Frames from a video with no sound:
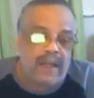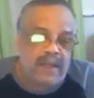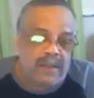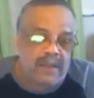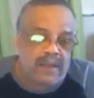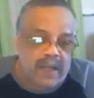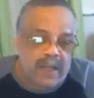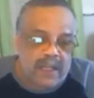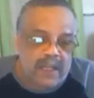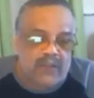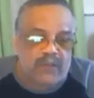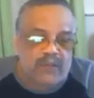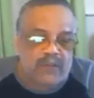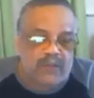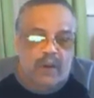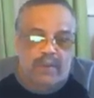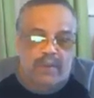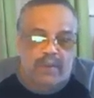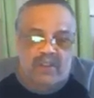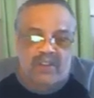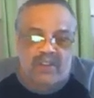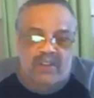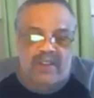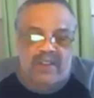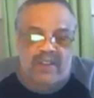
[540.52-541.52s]
just
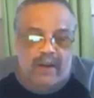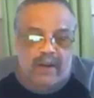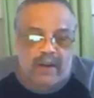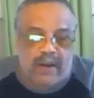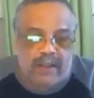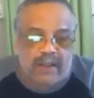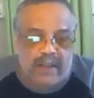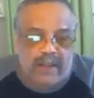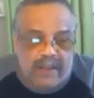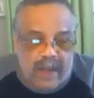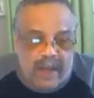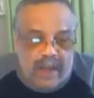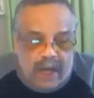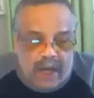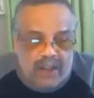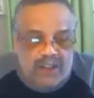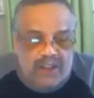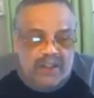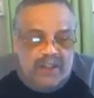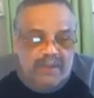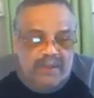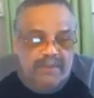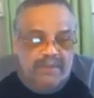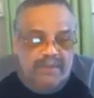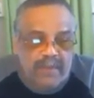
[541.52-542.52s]
from the standard
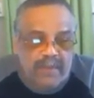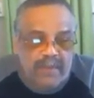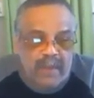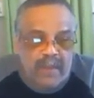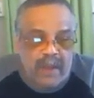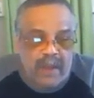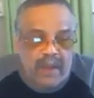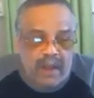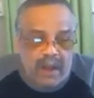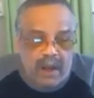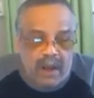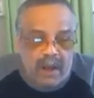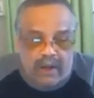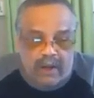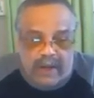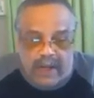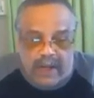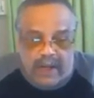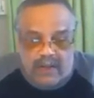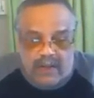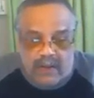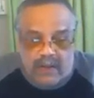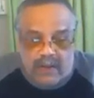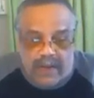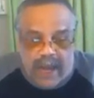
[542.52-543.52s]
deduction.
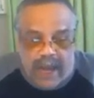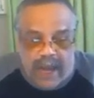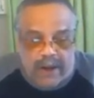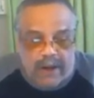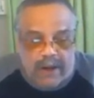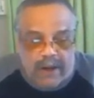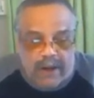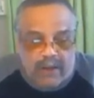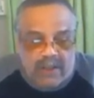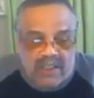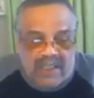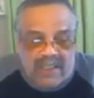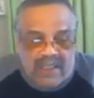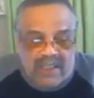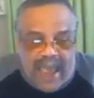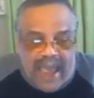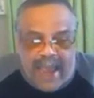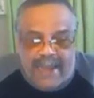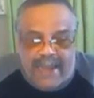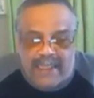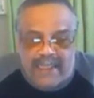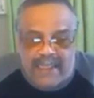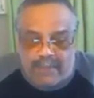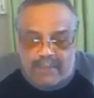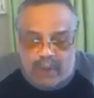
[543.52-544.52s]
Okay, so now your
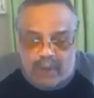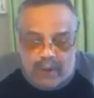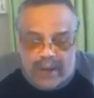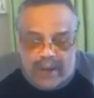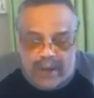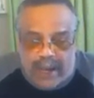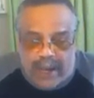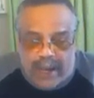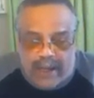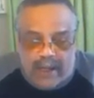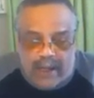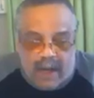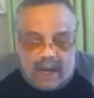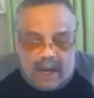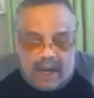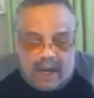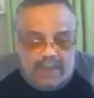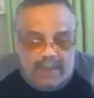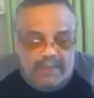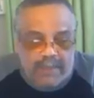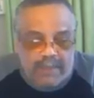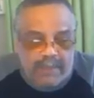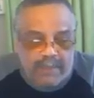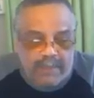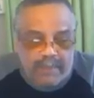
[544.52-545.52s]
taxable
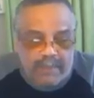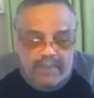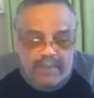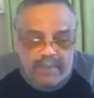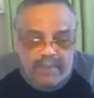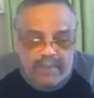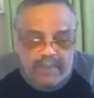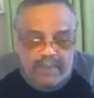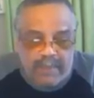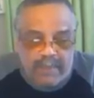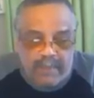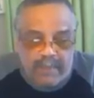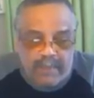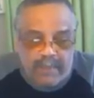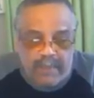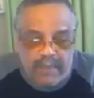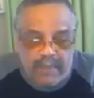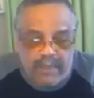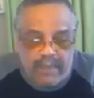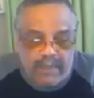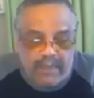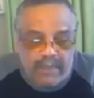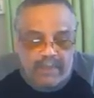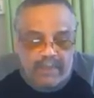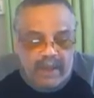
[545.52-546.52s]
income,
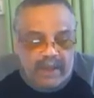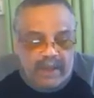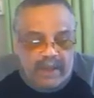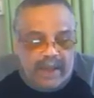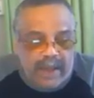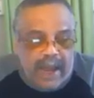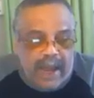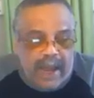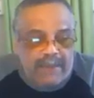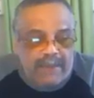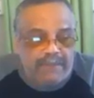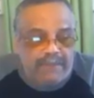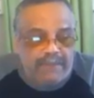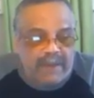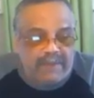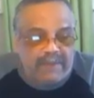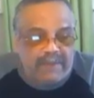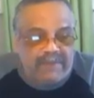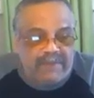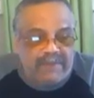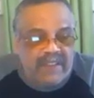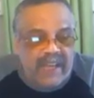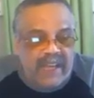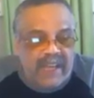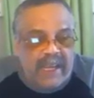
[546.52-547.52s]
line
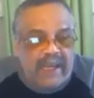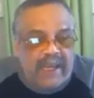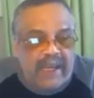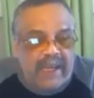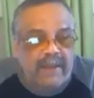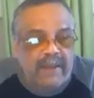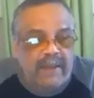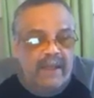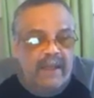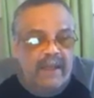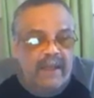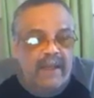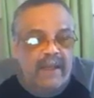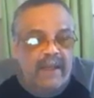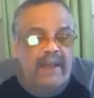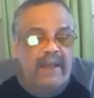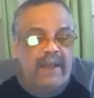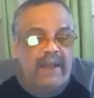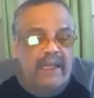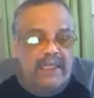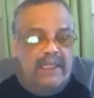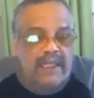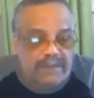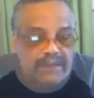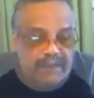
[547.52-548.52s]
15,
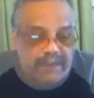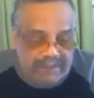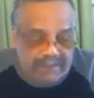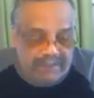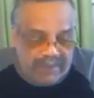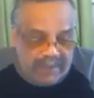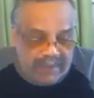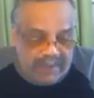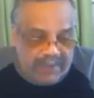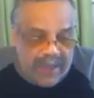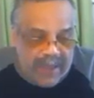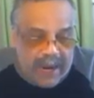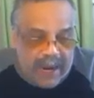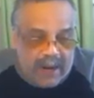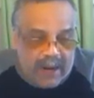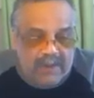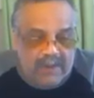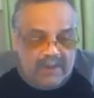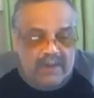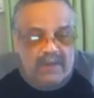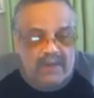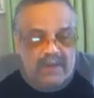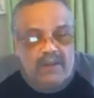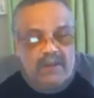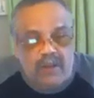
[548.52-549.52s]
is
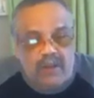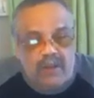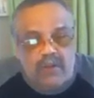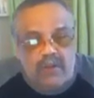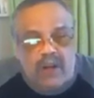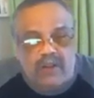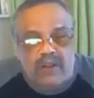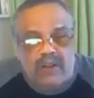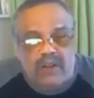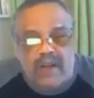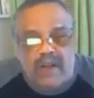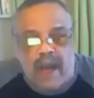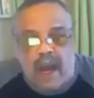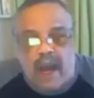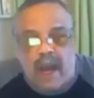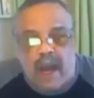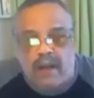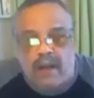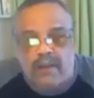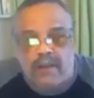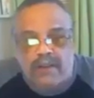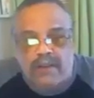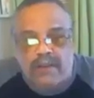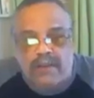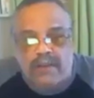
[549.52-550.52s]

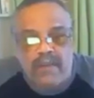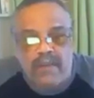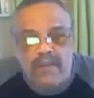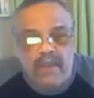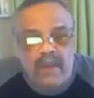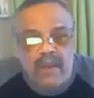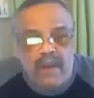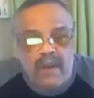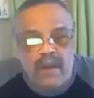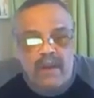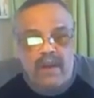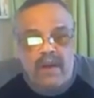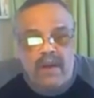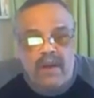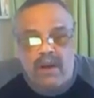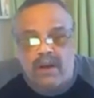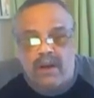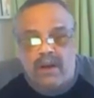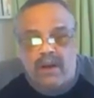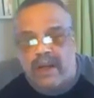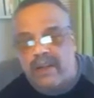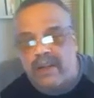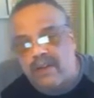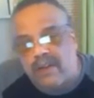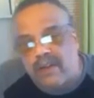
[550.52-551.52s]
$50,200.
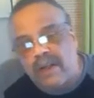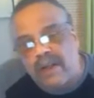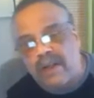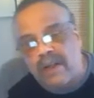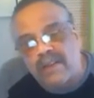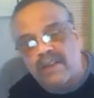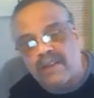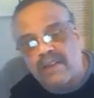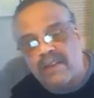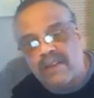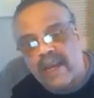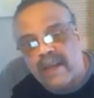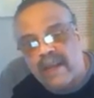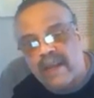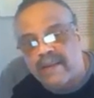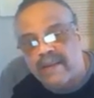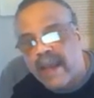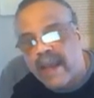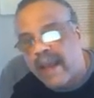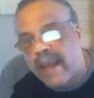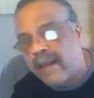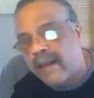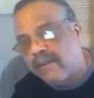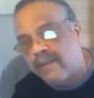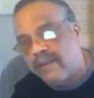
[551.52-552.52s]
Okay, so let's take
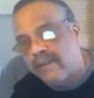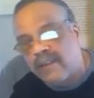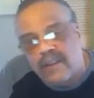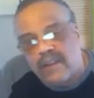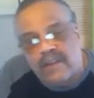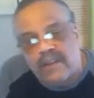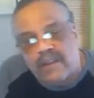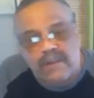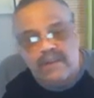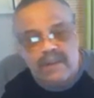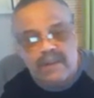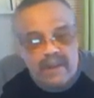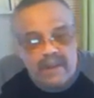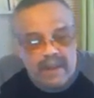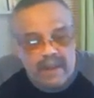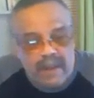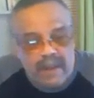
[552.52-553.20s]
that and just